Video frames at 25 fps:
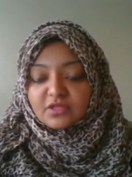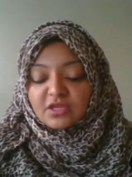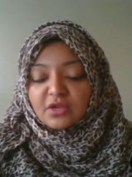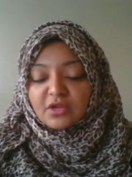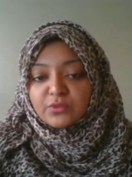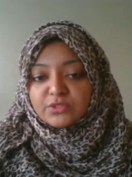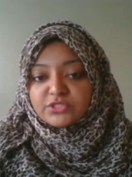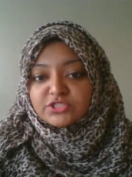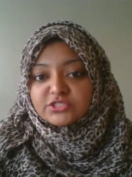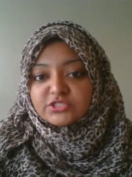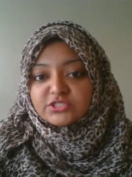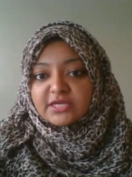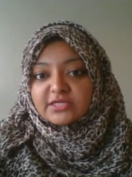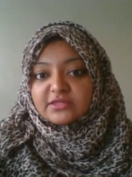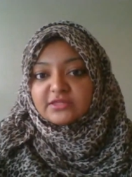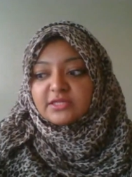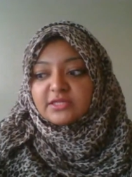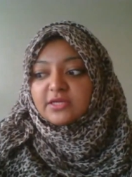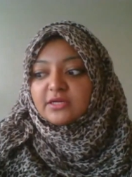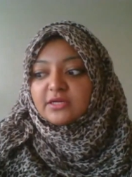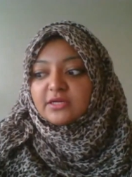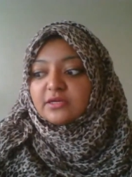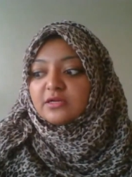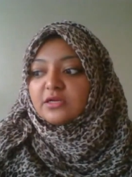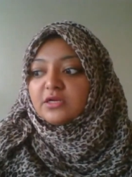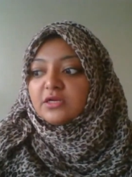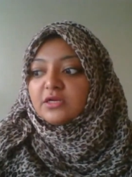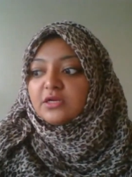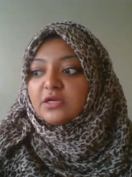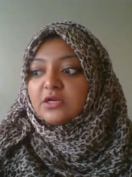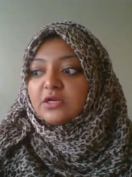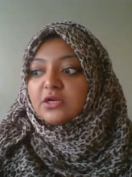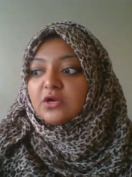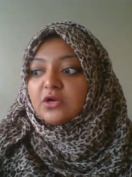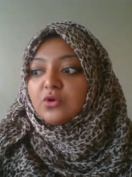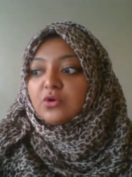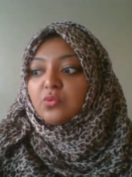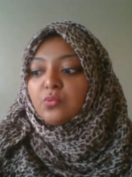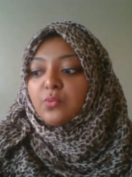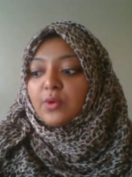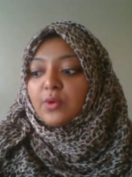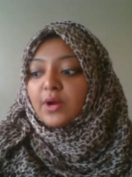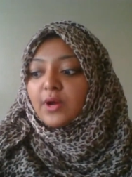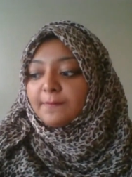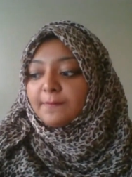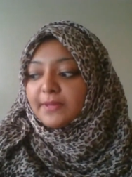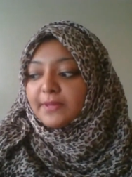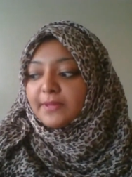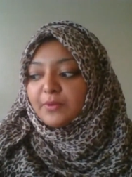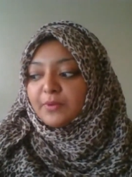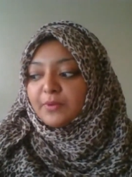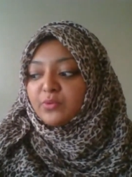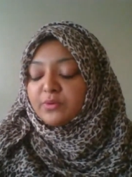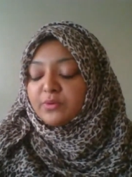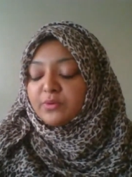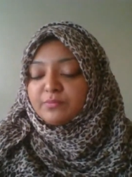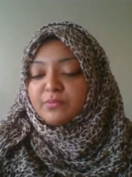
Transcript: which is, I think, what people were